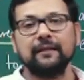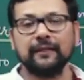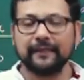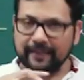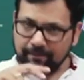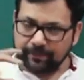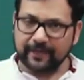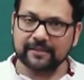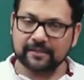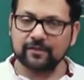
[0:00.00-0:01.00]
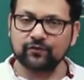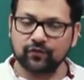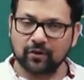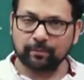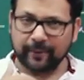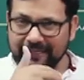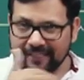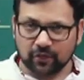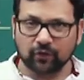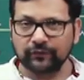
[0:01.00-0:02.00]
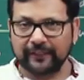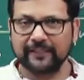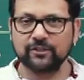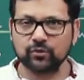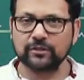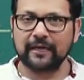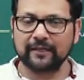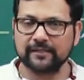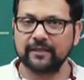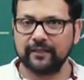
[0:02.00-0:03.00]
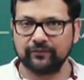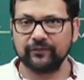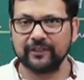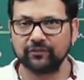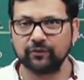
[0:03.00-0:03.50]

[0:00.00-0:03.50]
the temperature for beginning of these two cycles are different.